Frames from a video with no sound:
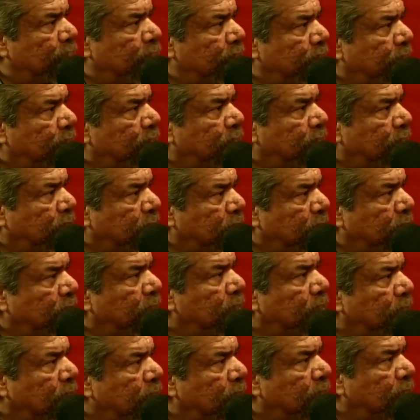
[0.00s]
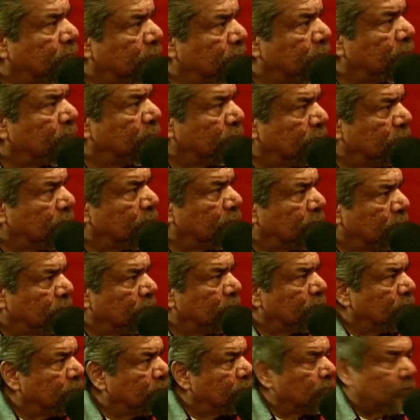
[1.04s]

Montana in the country. It's horses.